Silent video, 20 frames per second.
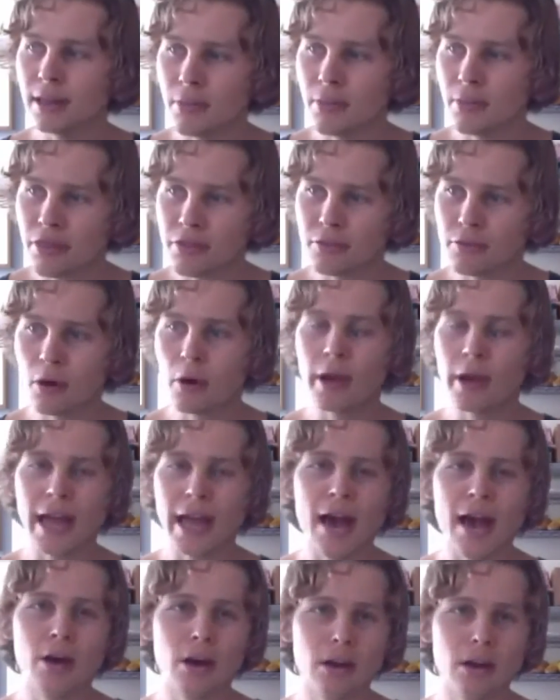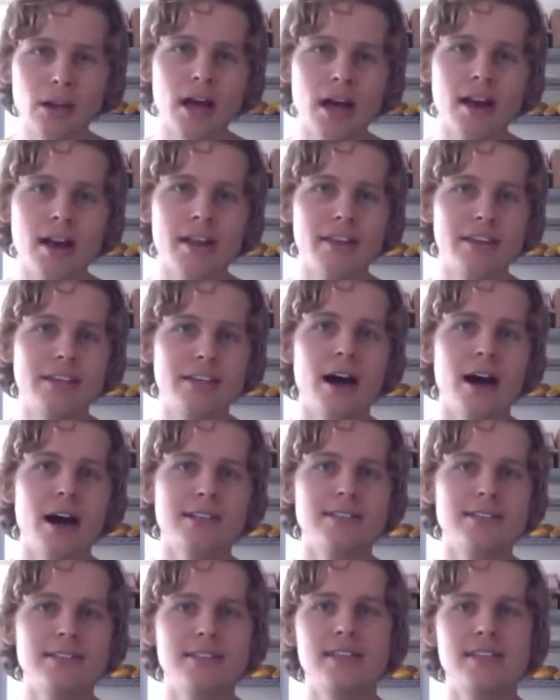throwing out a lot of the
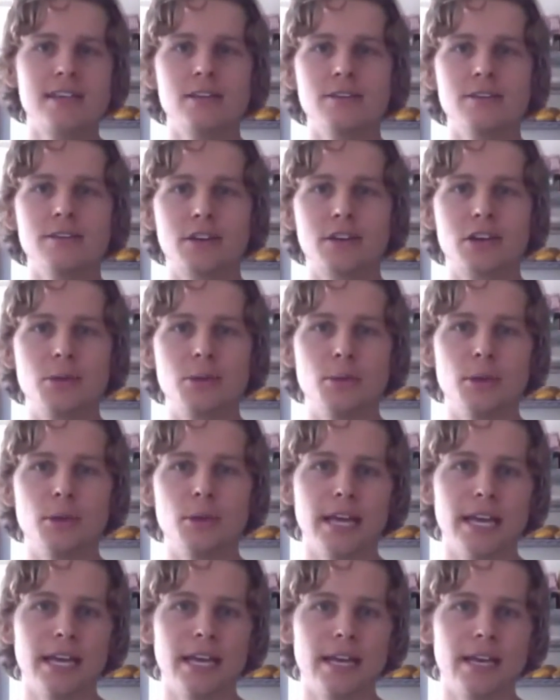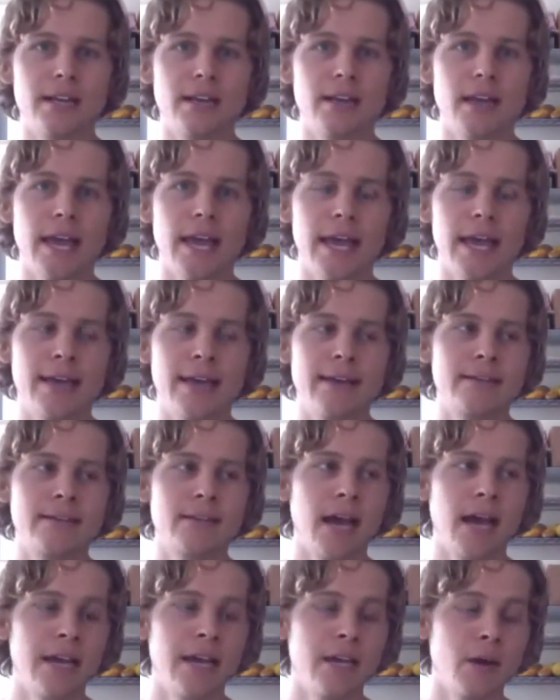toxins that you've accumulated.
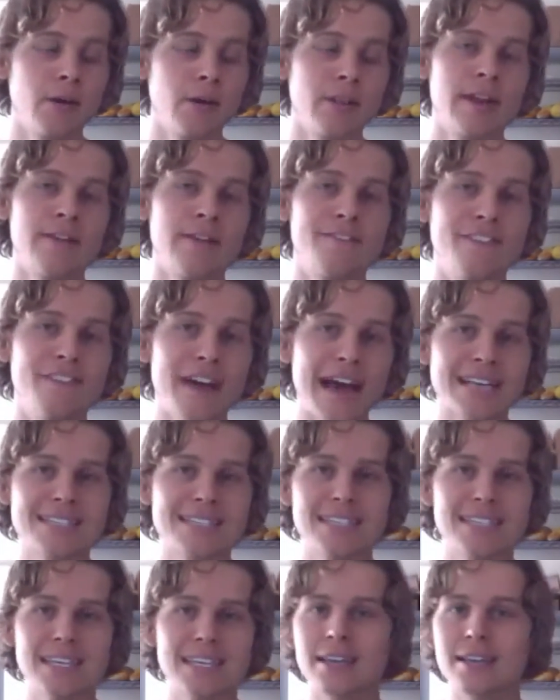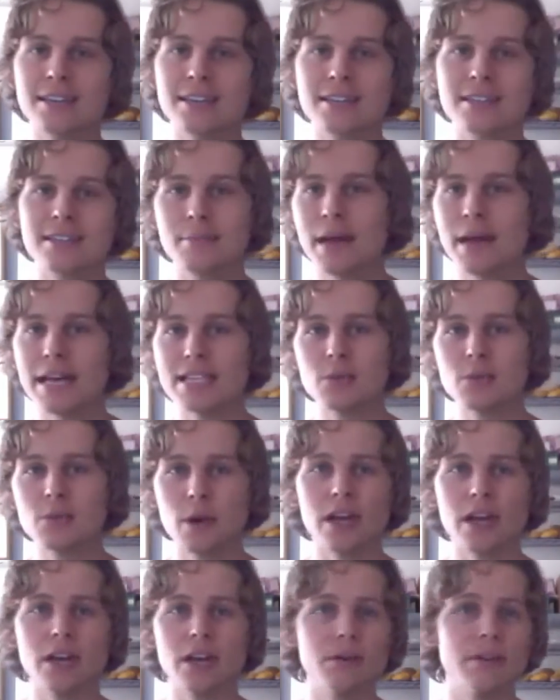And I know that fasting is the best
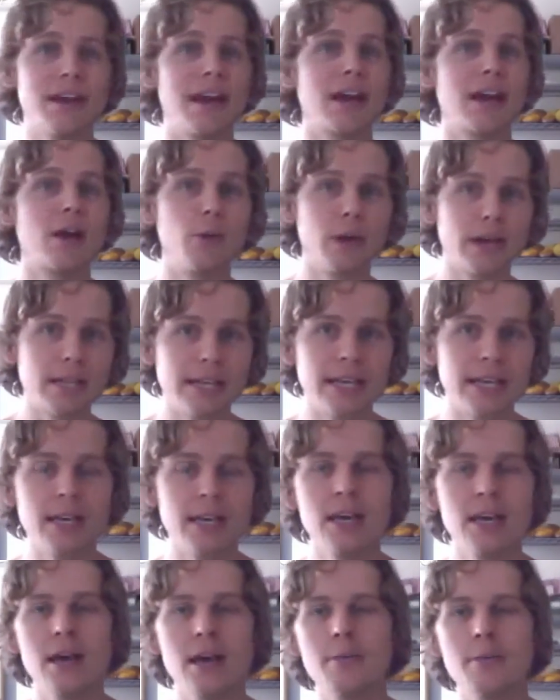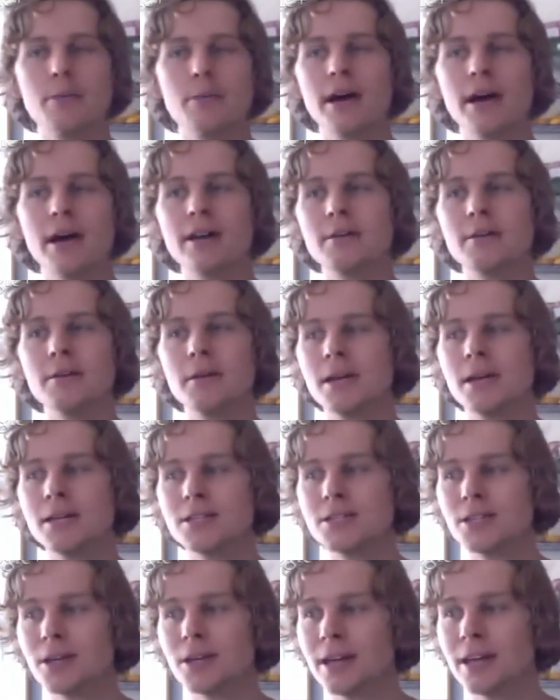way to do that quickly, but
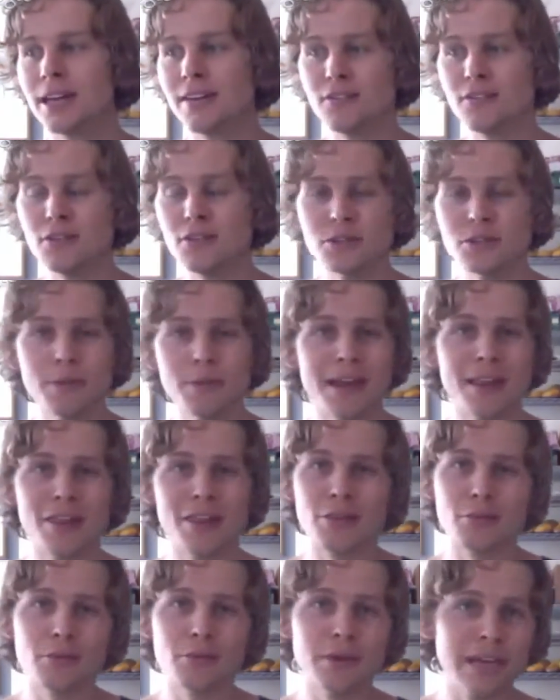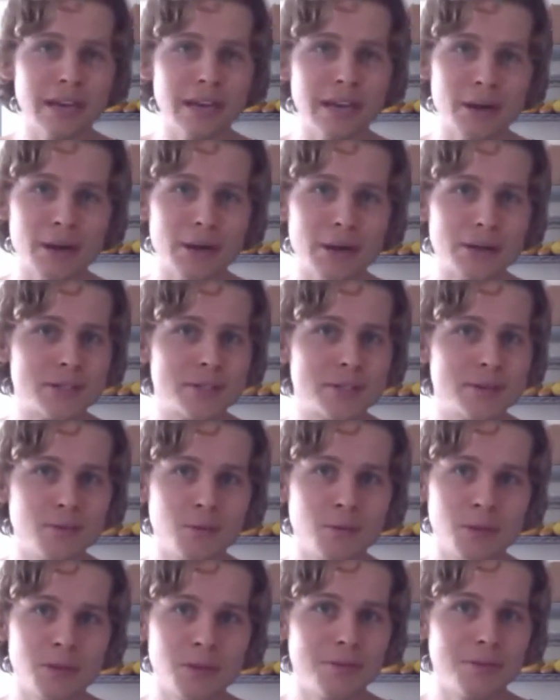if you spend 3
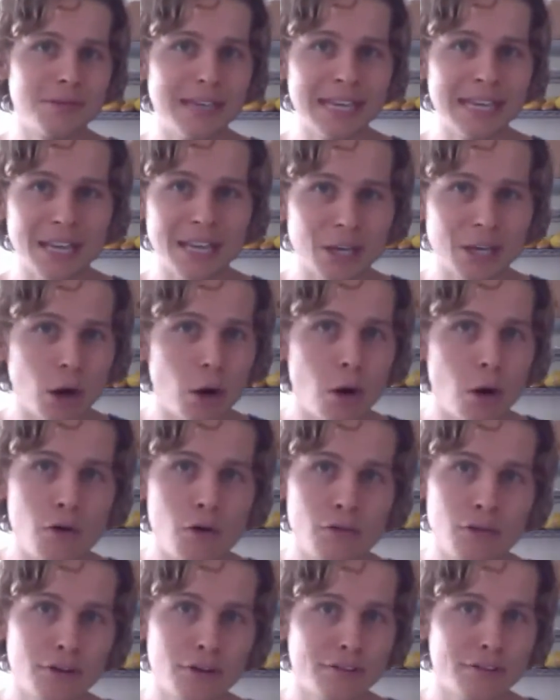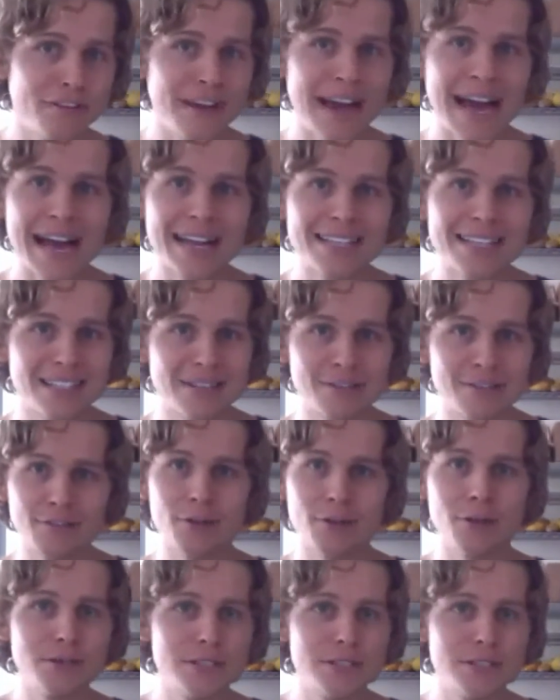years with eating no overt fats and
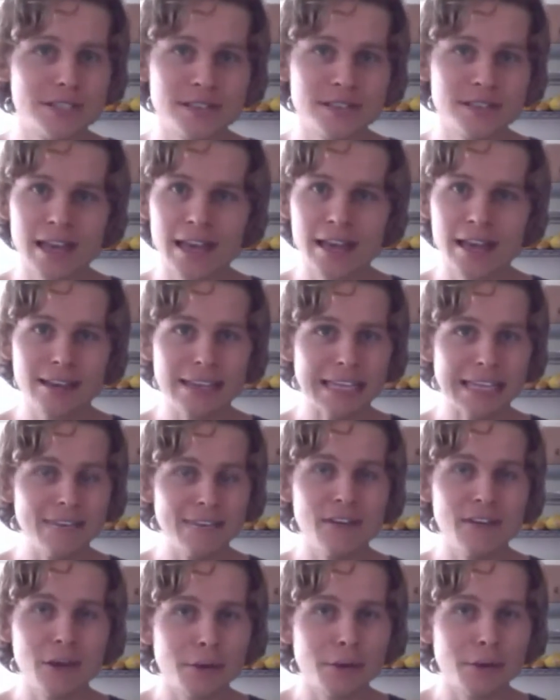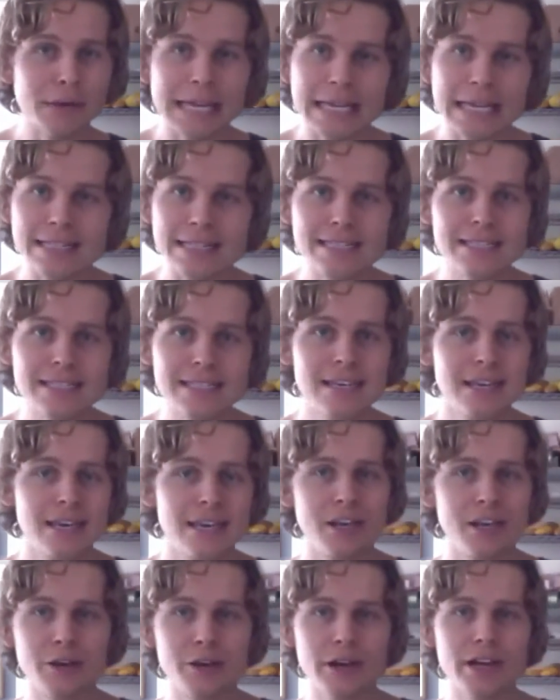fruits and leafy greens,
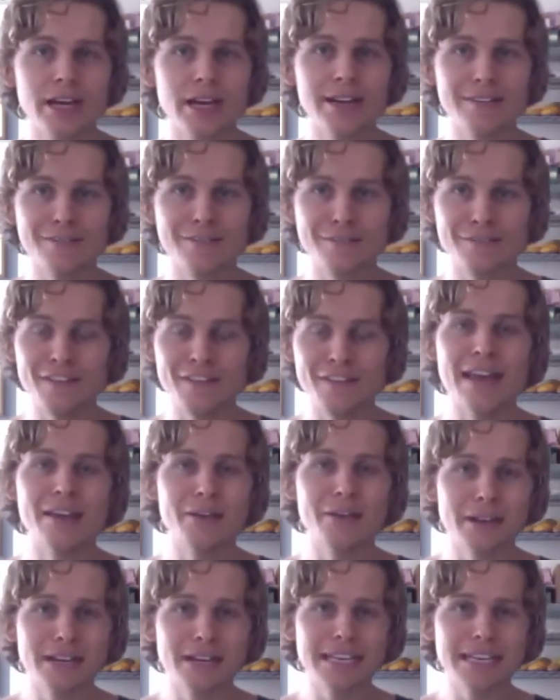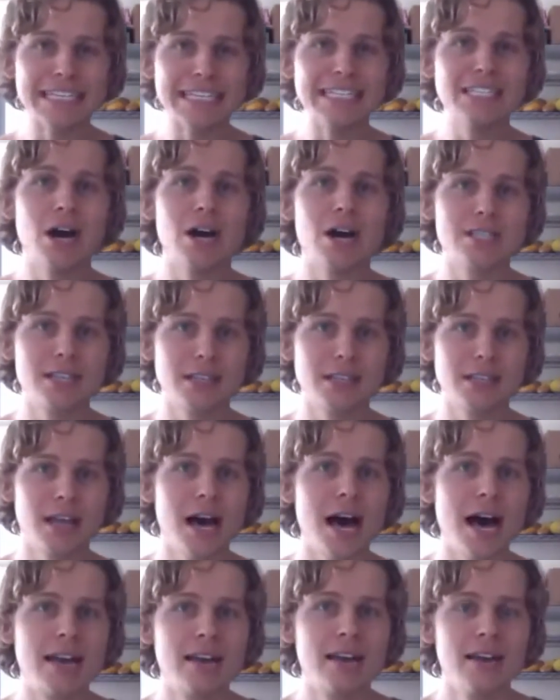you're gonna detox a
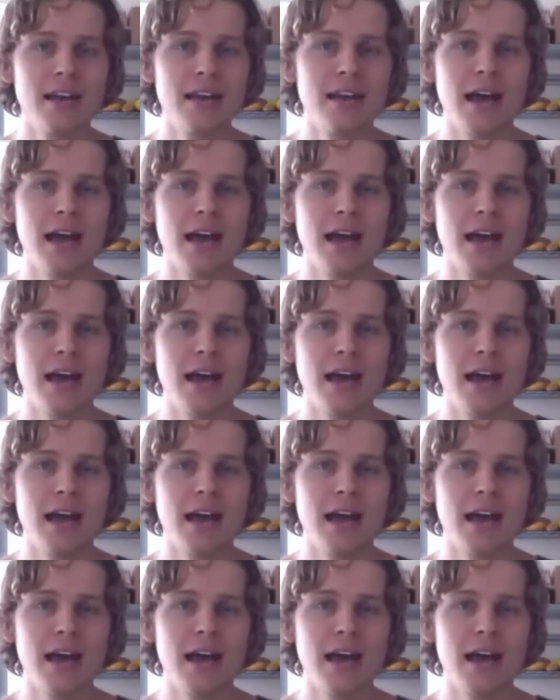lot.